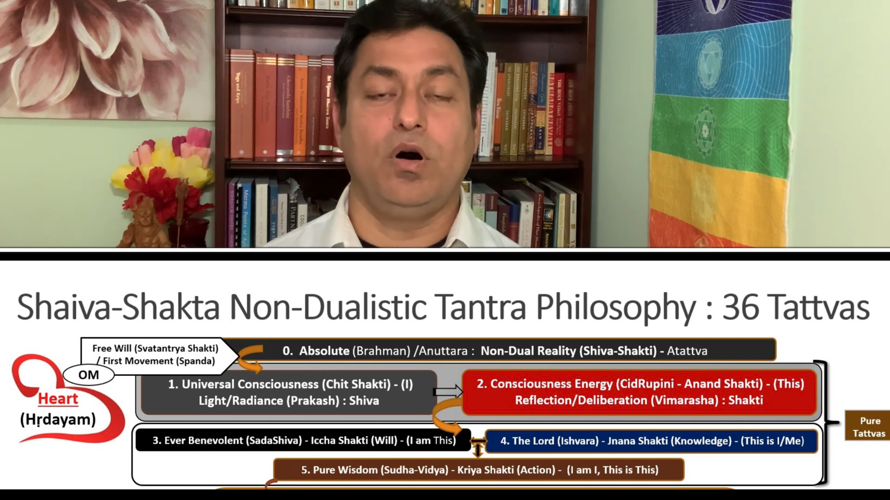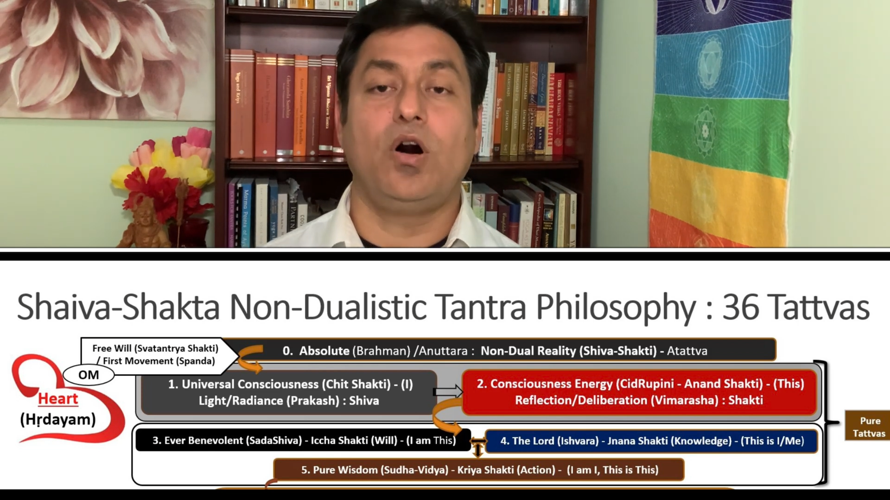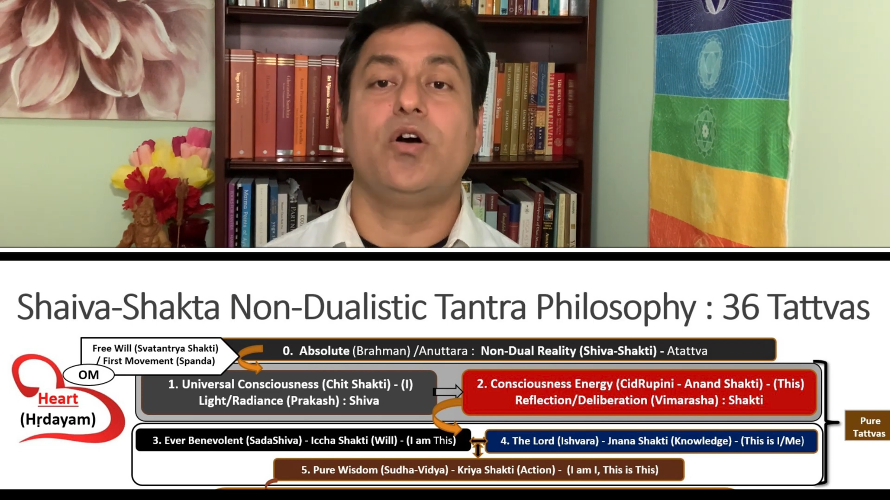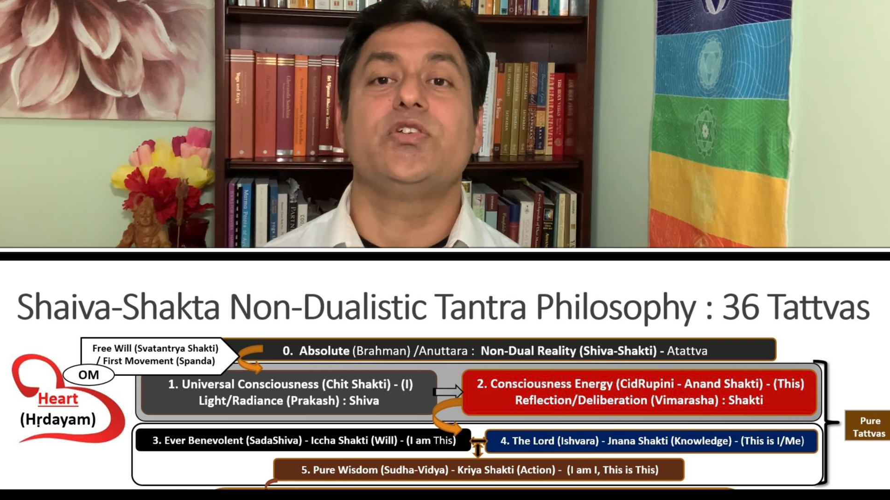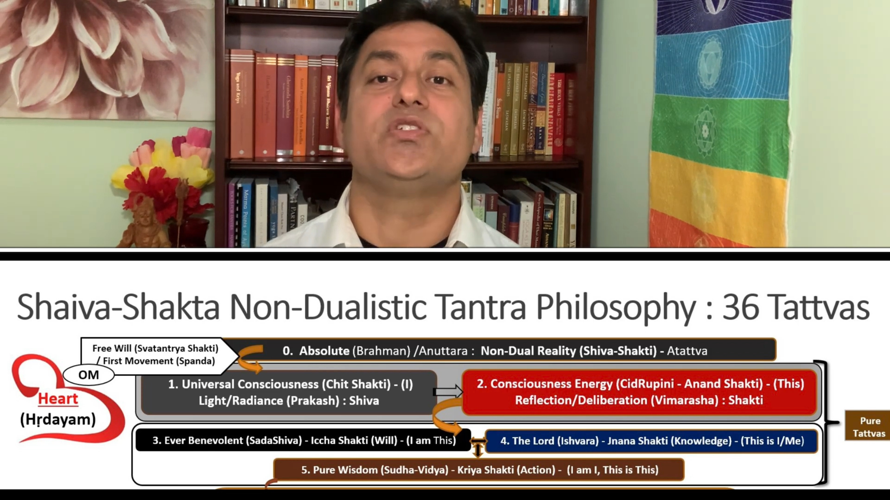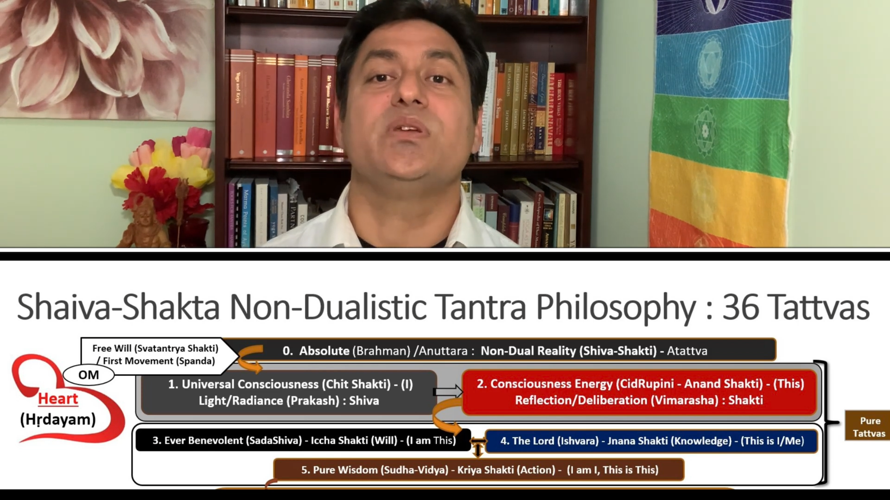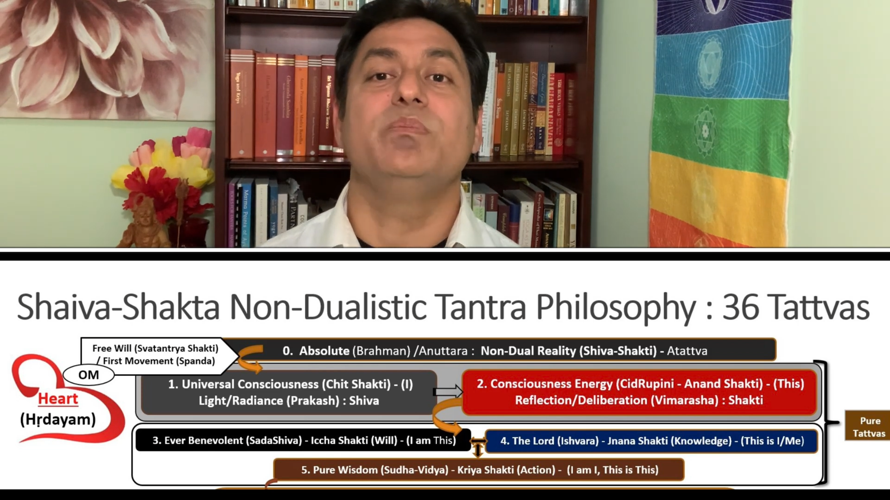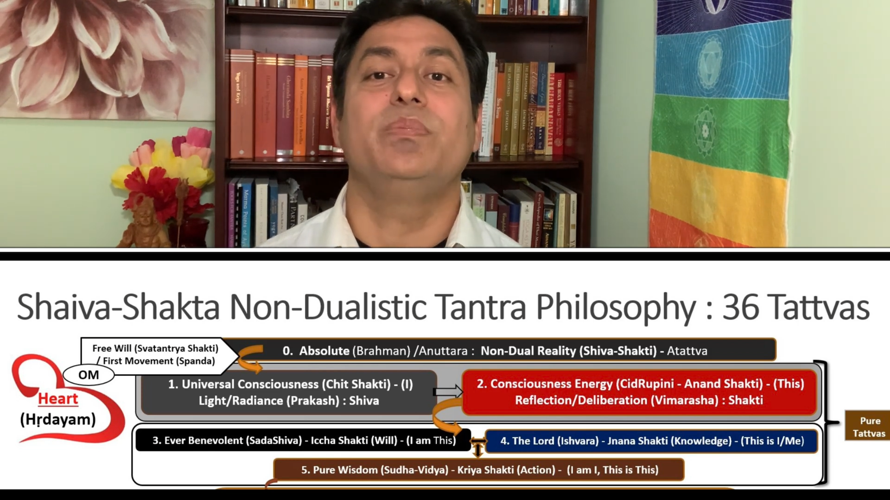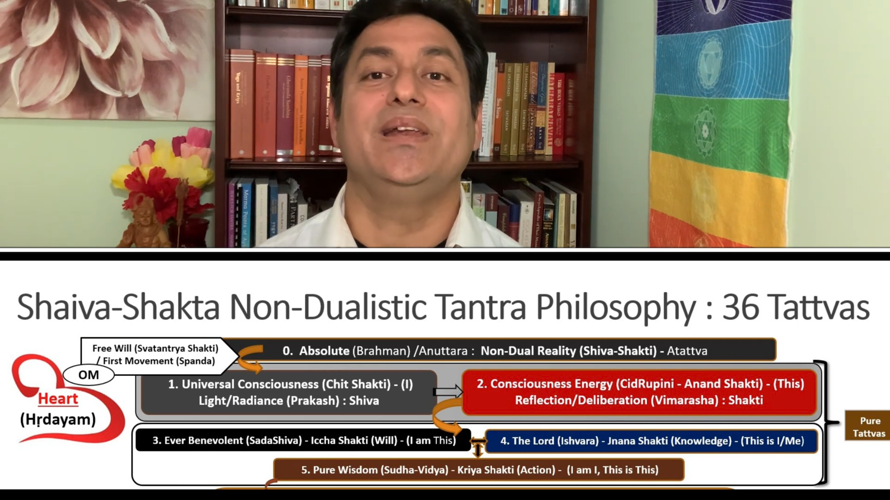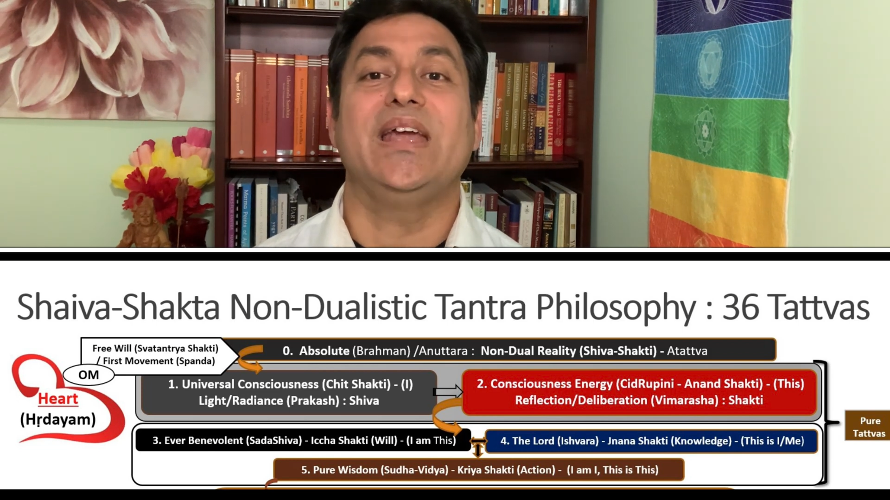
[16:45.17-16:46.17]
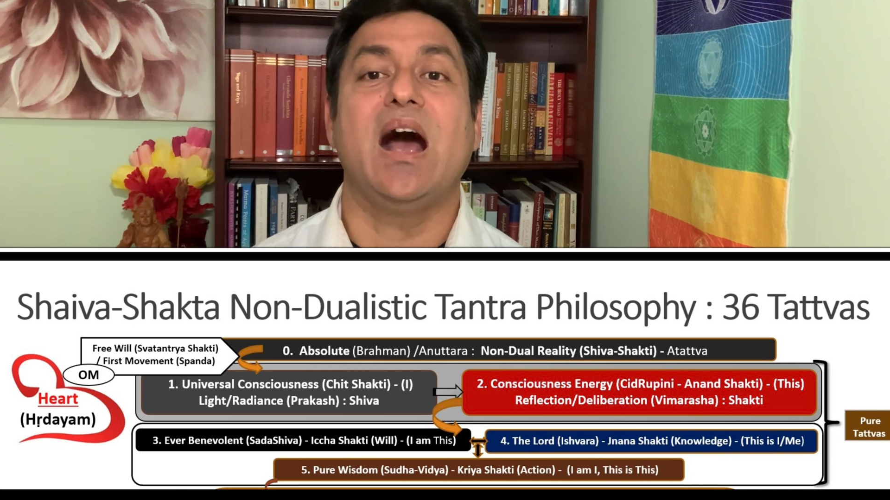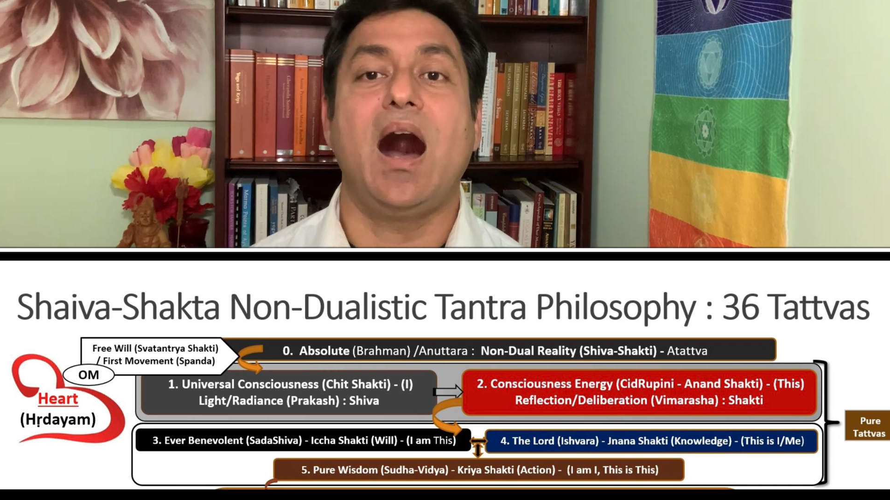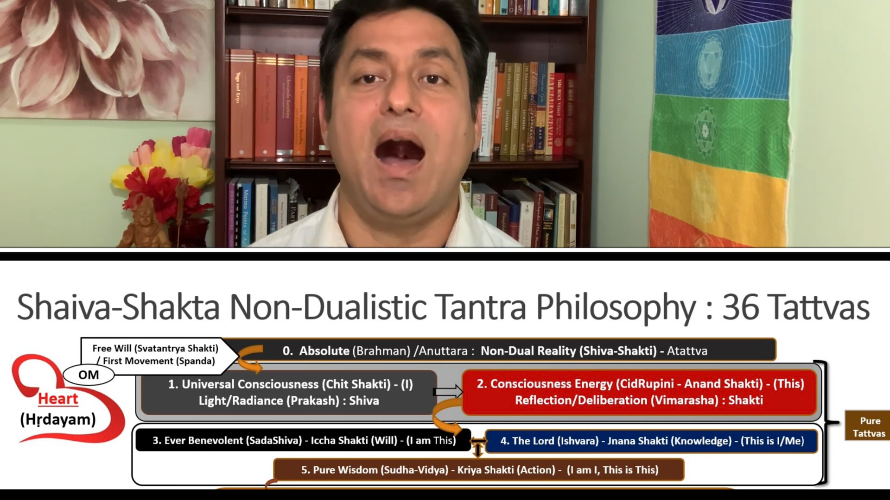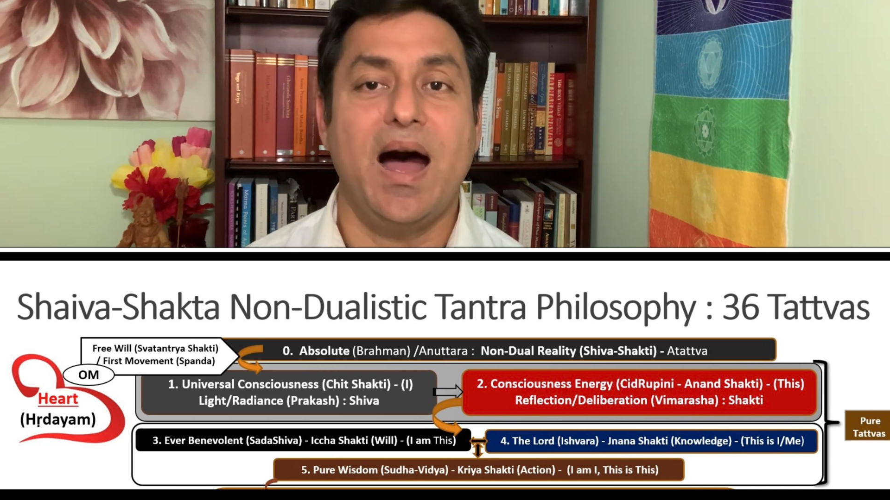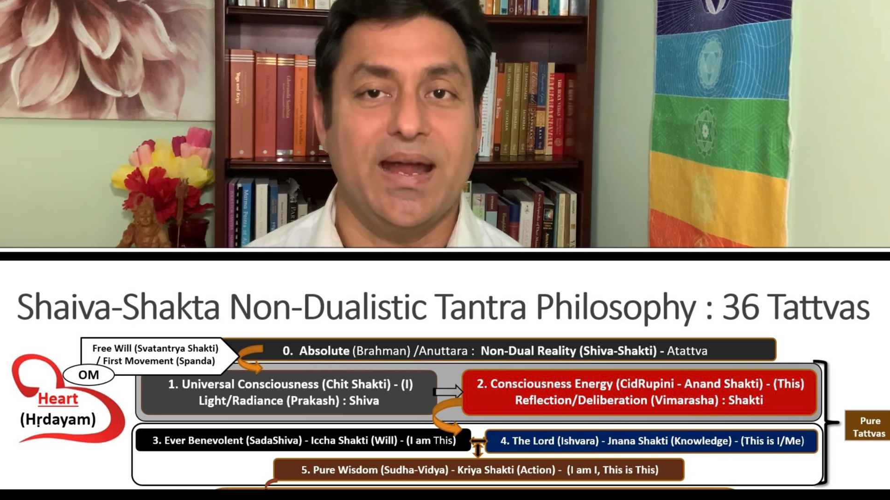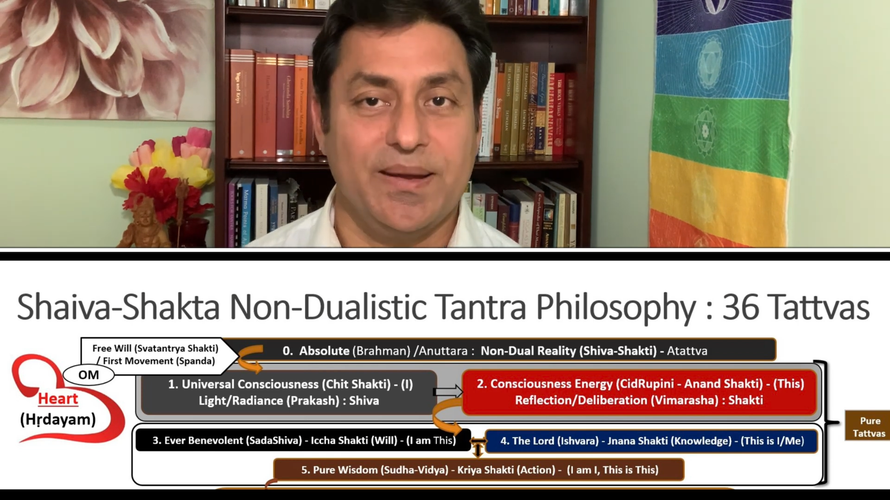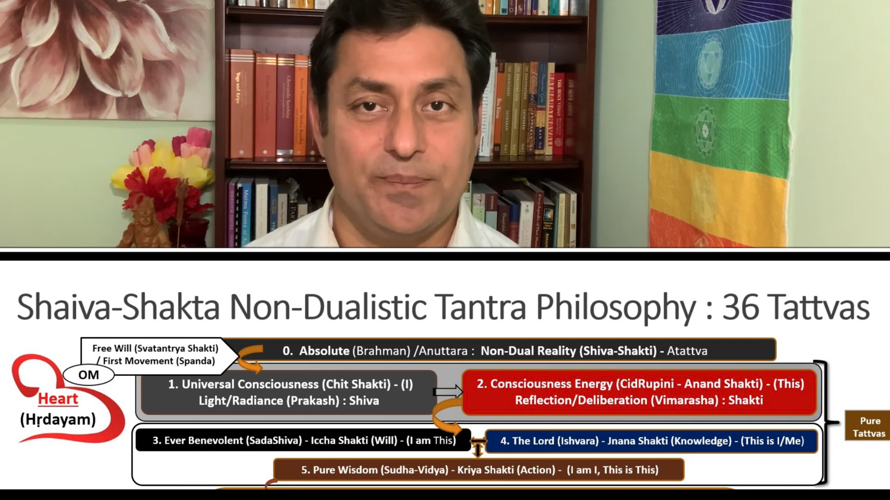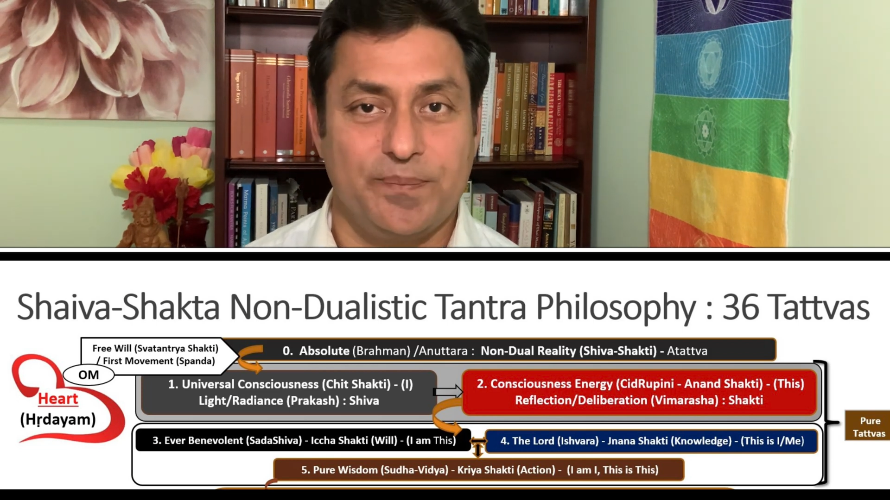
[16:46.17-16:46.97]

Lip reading: or simply I.